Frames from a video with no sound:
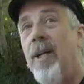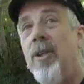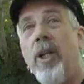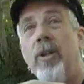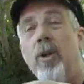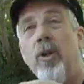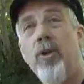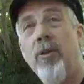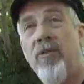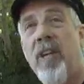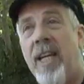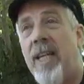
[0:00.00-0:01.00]
you can use your
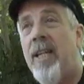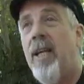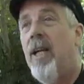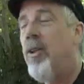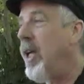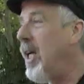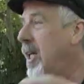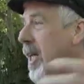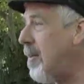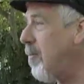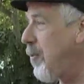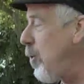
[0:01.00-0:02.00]
feet, you can
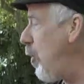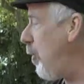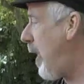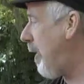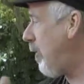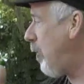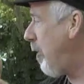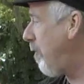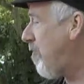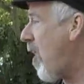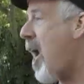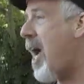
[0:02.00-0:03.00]
collect food that you can
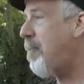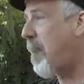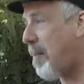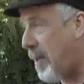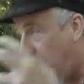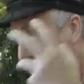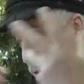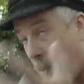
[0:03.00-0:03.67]
find by being